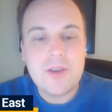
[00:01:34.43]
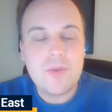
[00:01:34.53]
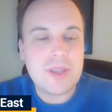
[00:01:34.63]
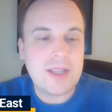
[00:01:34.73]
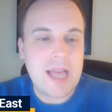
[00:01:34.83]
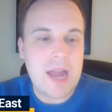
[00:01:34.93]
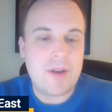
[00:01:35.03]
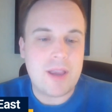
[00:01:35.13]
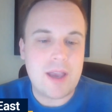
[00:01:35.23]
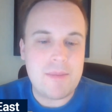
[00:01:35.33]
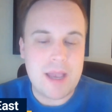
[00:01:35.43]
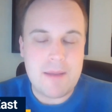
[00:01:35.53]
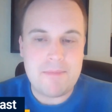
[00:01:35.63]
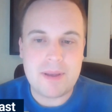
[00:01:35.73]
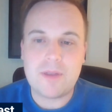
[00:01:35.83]
with the lottery coming
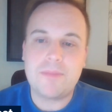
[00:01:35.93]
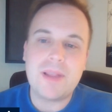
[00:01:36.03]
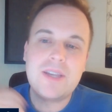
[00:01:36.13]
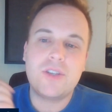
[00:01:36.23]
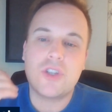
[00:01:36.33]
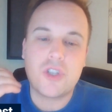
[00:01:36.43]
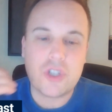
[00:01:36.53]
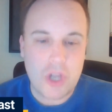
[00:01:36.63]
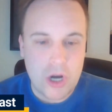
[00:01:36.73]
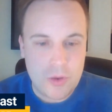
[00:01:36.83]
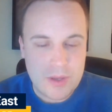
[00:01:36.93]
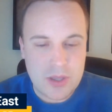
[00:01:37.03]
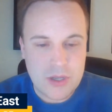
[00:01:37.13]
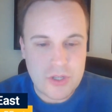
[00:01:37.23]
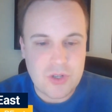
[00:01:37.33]
up. But the place to start
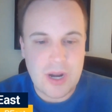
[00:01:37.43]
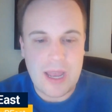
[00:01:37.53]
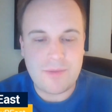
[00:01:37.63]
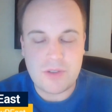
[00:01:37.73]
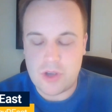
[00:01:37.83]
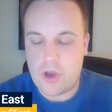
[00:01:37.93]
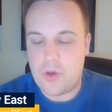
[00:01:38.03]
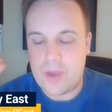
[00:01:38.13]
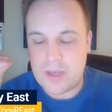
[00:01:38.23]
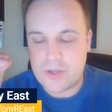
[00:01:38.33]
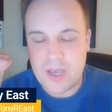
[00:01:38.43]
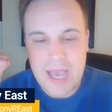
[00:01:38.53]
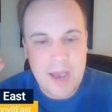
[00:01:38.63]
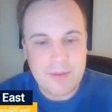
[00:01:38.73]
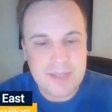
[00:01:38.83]
with this draft is always
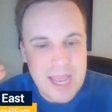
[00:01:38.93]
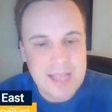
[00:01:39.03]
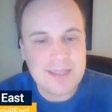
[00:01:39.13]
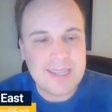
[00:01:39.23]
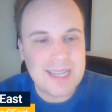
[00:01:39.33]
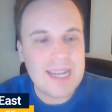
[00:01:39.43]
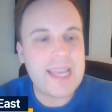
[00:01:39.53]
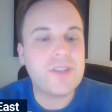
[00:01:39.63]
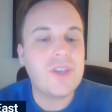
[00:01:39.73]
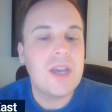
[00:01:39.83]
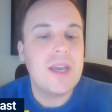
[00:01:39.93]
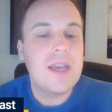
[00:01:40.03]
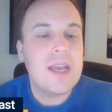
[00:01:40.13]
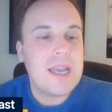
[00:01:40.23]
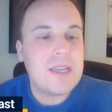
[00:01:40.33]
how talented it is,
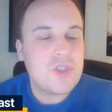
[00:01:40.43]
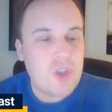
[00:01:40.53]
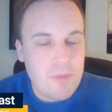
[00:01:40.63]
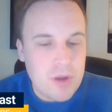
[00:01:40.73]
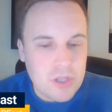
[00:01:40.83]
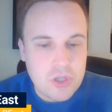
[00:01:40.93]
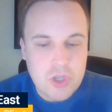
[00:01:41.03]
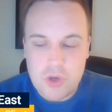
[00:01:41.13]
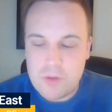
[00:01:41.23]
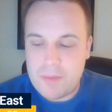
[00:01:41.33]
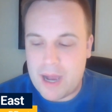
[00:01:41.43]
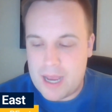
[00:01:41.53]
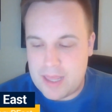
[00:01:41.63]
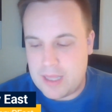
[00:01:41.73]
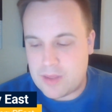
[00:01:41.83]
somewhat skewed
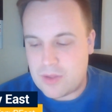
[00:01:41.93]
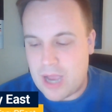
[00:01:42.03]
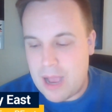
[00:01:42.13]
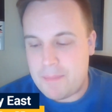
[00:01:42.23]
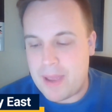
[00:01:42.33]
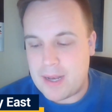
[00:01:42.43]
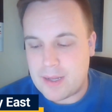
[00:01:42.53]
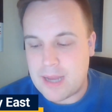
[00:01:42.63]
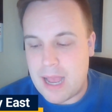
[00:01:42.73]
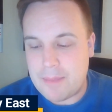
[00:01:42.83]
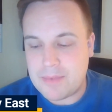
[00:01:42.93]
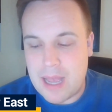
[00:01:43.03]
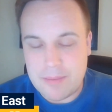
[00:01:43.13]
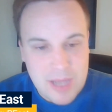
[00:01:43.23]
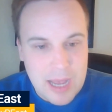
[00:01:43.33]
by the top end,
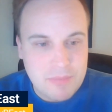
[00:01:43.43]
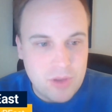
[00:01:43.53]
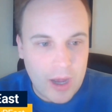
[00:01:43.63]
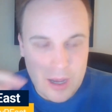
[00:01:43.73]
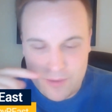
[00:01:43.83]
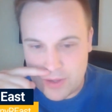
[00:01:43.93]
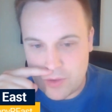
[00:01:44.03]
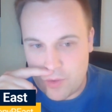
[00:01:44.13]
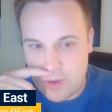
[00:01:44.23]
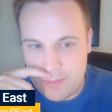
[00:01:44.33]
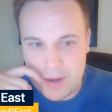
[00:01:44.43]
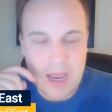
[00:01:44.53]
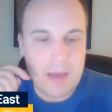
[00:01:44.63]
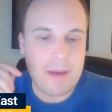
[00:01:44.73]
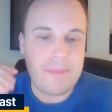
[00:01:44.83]
top dog, Victor
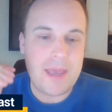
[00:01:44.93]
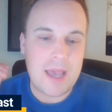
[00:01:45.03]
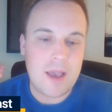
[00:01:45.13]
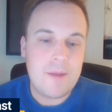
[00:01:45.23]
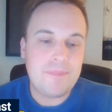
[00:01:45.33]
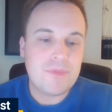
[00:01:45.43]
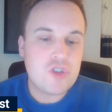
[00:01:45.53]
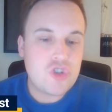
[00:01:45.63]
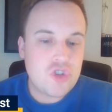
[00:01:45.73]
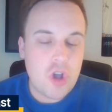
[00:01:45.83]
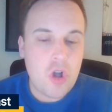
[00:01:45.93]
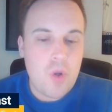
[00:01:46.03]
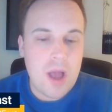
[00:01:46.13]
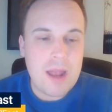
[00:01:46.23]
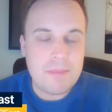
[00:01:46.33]
Wembanyama, being
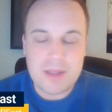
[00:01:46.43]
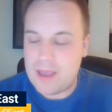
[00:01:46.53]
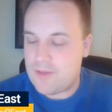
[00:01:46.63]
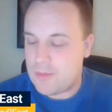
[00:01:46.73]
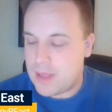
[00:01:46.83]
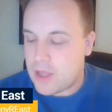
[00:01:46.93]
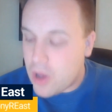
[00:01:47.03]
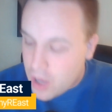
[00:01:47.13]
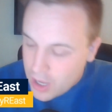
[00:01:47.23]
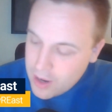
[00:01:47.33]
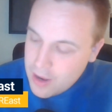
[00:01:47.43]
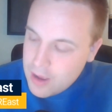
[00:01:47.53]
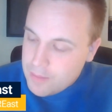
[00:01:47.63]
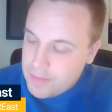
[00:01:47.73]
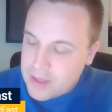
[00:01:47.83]
so unbelievably good,
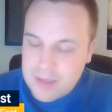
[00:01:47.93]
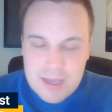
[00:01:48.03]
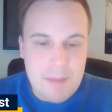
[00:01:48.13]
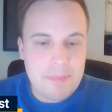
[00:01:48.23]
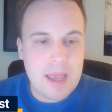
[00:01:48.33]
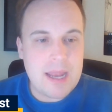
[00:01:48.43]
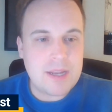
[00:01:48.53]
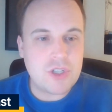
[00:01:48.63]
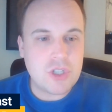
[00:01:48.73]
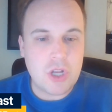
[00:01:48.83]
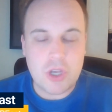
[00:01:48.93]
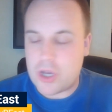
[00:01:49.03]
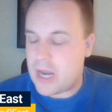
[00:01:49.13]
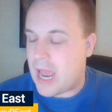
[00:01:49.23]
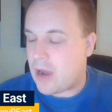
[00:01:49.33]
but the top end is still
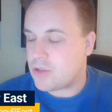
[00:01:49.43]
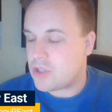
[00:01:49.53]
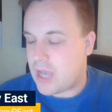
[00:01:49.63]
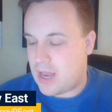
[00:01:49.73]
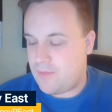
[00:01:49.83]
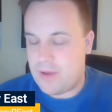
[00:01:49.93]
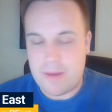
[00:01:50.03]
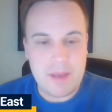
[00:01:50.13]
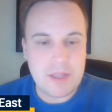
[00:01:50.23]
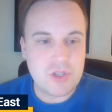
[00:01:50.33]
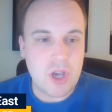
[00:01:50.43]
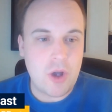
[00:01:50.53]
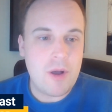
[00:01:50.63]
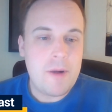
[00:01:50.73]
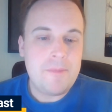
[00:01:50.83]
good outside of him. And
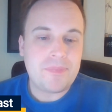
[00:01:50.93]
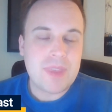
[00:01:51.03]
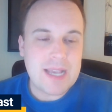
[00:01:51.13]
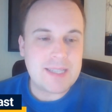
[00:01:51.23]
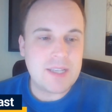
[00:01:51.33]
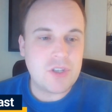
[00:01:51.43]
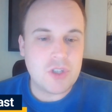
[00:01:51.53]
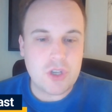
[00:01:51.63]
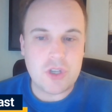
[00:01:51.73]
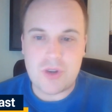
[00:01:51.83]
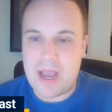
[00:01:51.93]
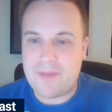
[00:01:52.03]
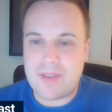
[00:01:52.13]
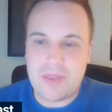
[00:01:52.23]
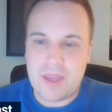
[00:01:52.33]
so, yes, this is a good
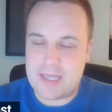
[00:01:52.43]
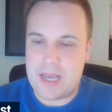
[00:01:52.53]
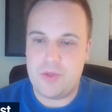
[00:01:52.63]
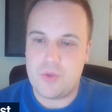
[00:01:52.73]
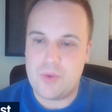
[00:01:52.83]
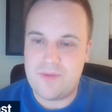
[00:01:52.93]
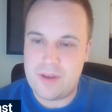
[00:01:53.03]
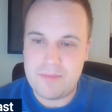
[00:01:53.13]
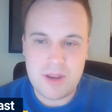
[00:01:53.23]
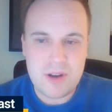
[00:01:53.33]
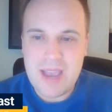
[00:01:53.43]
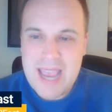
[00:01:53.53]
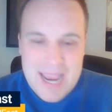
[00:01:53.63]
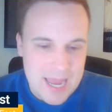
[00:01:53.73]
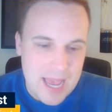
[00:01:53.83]
draft. I think down through even,
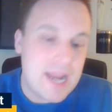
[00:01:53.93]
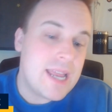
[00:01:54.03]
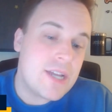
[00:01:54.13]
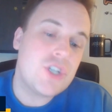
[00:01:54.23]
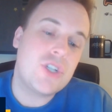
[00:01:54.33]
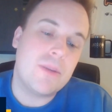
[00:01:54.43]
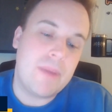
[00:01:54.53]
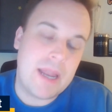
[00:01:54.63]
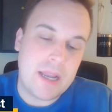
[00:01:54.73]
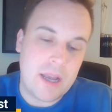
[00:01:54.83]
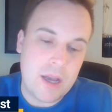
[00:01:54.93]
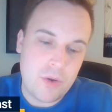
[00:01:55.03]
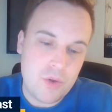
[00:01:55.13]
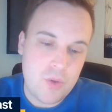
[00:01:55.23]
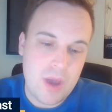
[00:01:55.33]
8, 9-ish, depending on
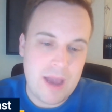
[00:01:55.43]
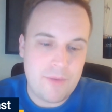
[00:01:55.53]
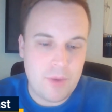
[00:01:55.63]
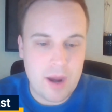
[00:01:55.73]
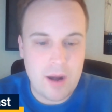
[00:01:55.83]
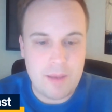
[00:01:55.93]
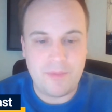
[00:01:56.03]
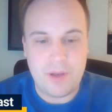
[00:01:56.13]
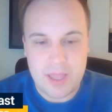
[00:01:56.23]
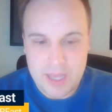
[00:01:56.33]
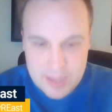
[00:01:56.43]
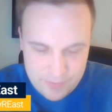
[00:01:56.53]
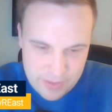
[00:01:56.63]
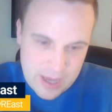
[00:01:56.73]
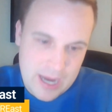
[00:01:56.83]
who you have where. I'm falling in
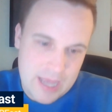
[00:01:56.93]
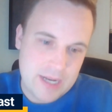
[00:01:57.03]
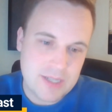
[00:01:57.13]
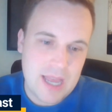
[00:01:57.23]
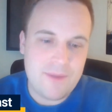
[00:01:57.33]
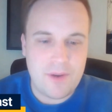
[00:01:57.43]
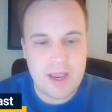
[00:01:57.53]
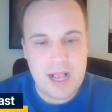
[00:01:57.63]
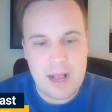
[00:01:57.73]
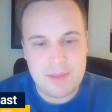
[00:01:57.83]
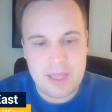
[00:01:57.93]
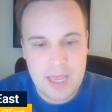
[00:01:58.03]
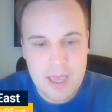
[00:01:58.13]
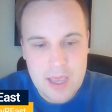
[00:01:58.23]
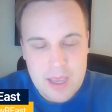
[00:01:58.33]
love with a guy that is not very commonly